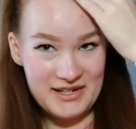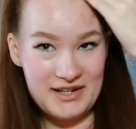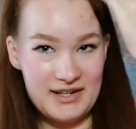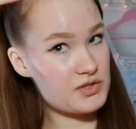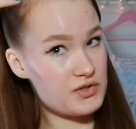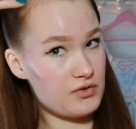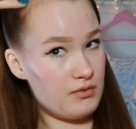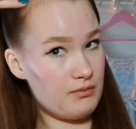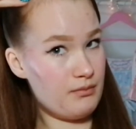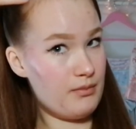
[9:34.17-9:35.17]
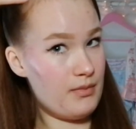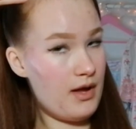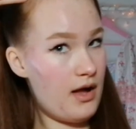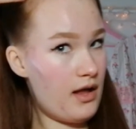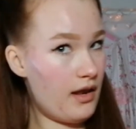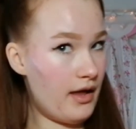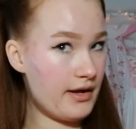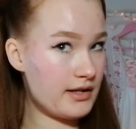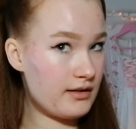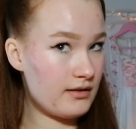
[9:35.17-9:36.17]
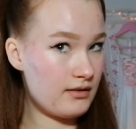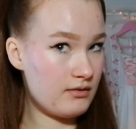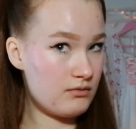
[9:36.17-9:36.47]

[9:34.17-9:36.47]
with some like